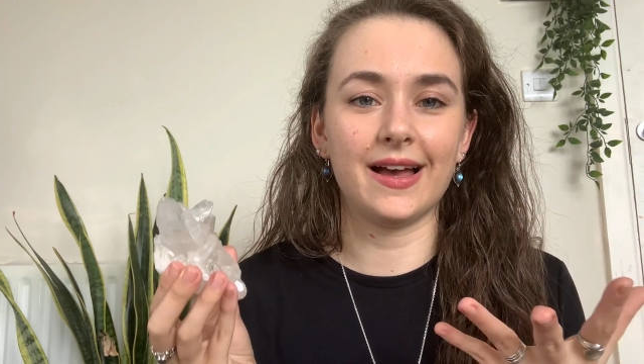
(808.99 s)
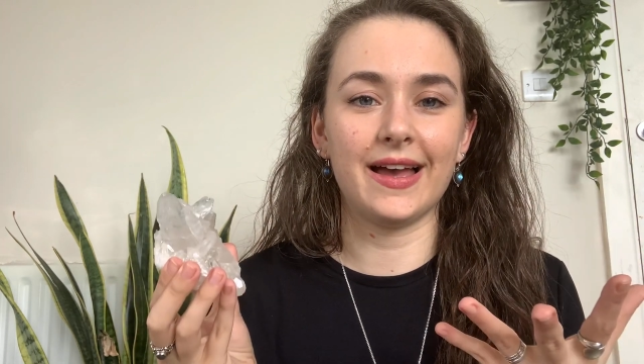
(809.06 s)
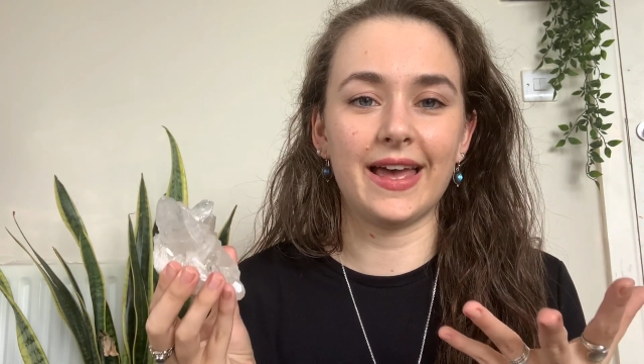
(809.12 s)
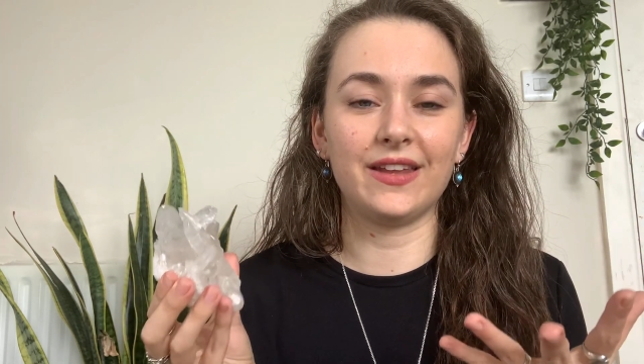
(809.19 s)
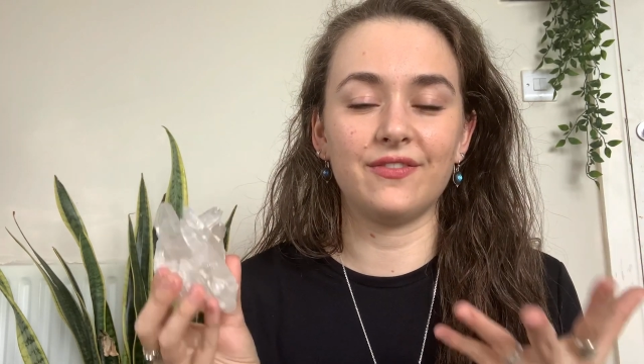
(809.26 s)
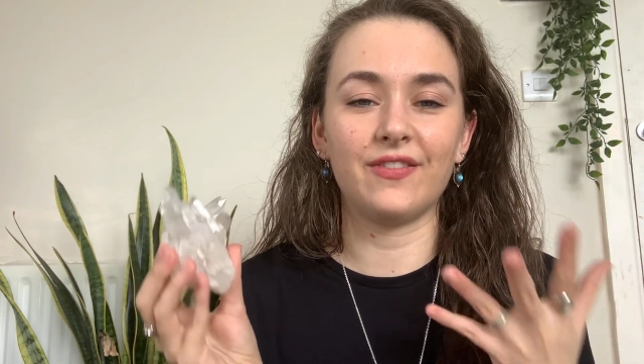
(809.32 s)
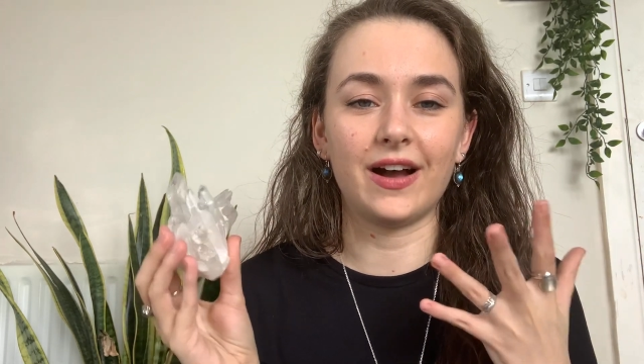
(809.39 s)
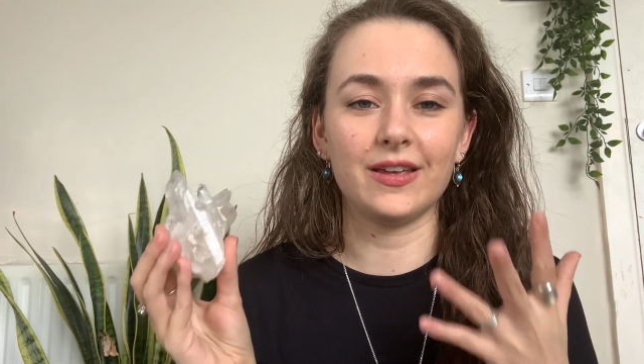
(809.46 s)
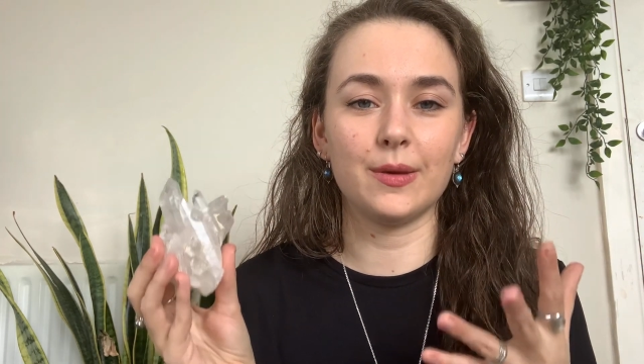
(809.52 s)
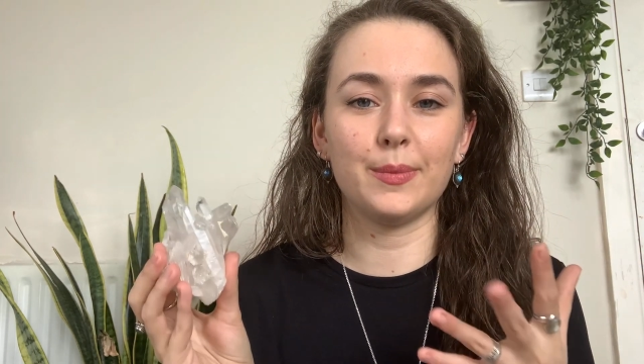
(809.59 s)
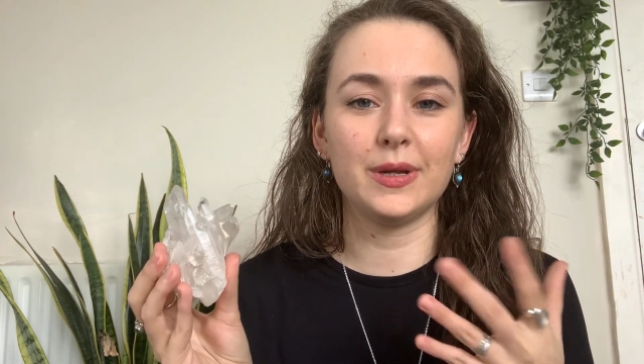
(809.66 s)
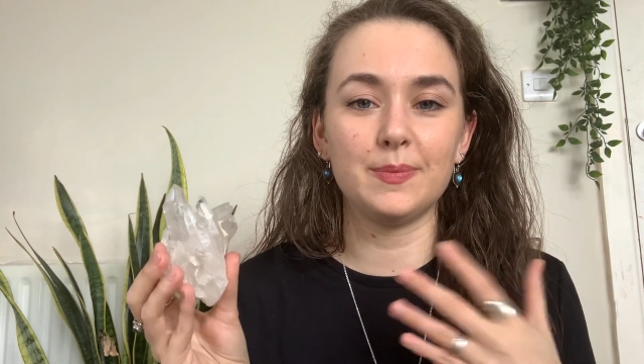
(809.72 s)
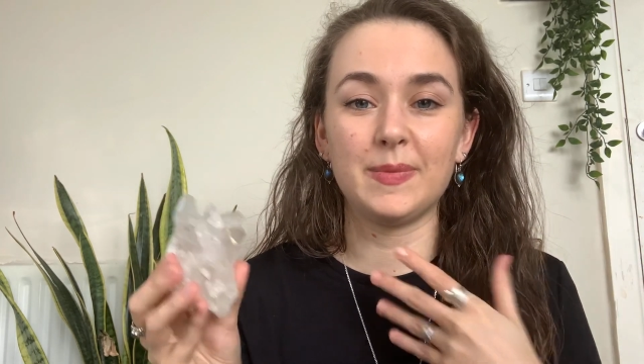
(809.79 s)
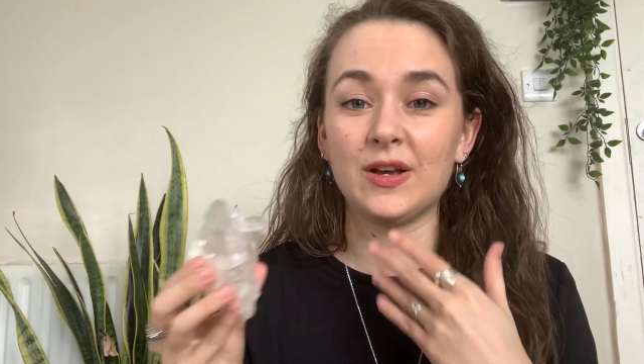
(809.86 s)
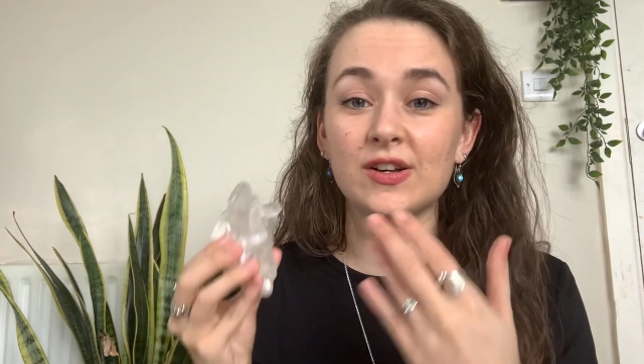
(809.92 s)

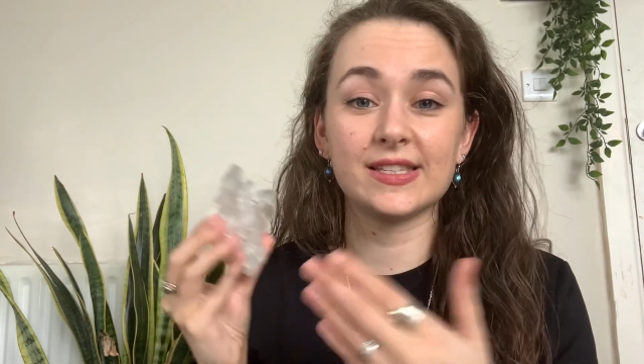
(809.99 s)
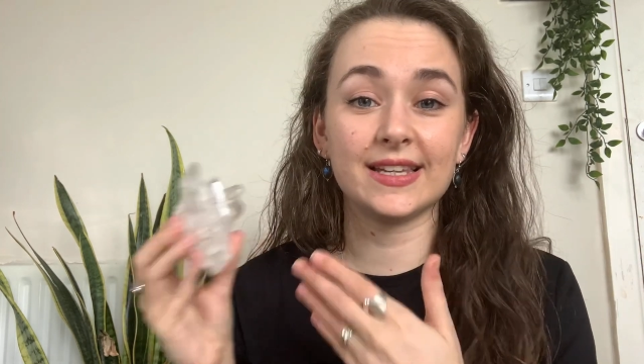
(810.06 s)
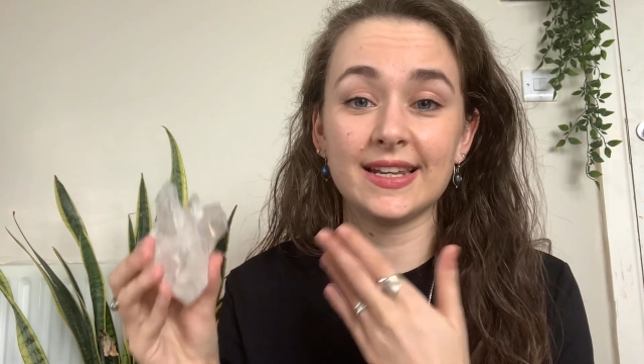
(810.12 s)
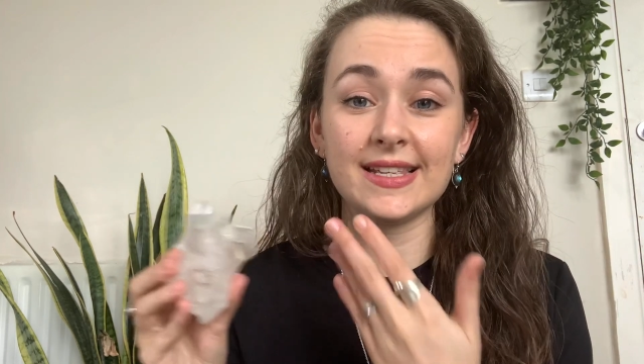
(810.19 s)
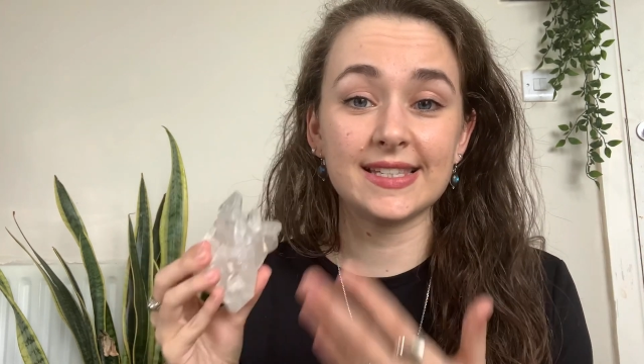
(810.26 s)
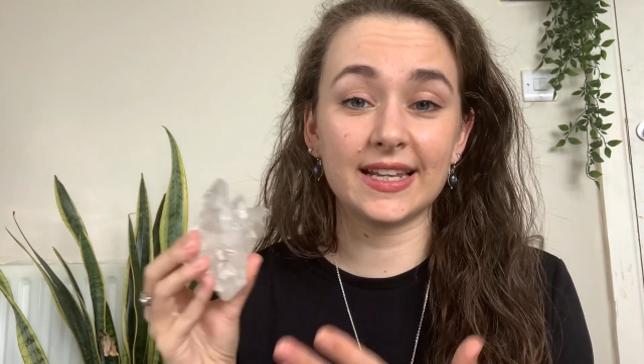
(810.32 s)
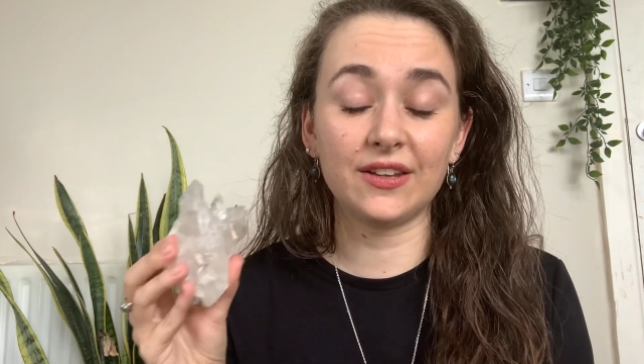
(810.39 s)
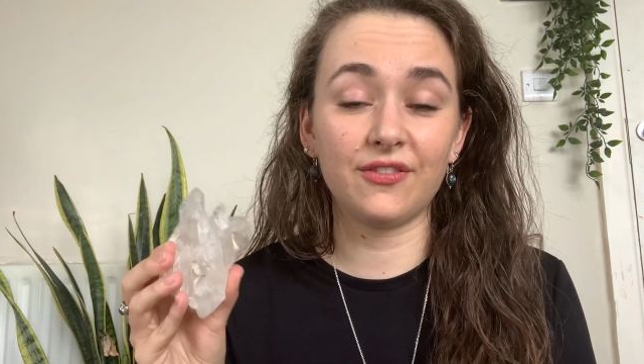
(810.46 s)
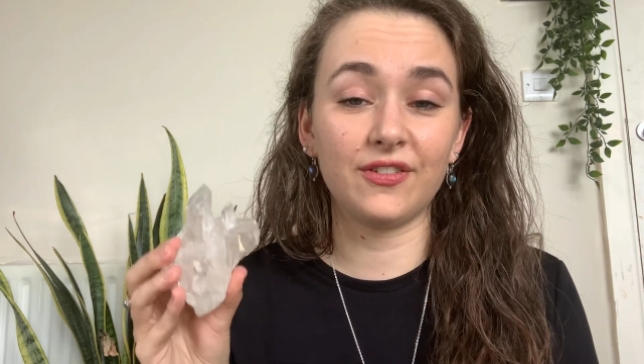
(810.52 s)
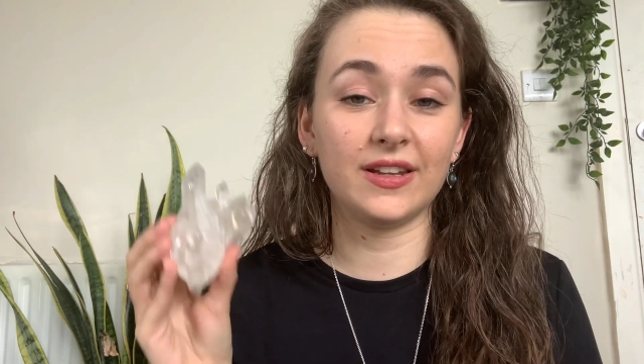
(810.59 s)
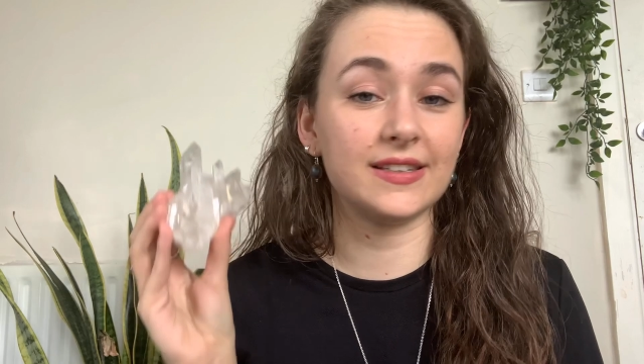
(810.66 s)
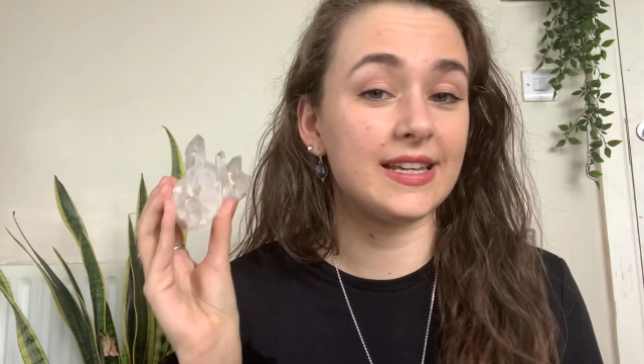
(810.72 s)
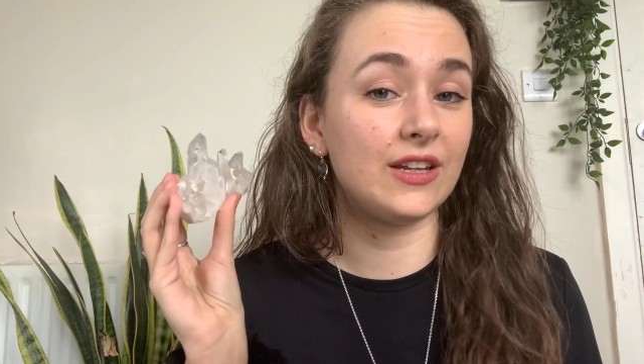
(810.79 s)
environment, because it is infinite.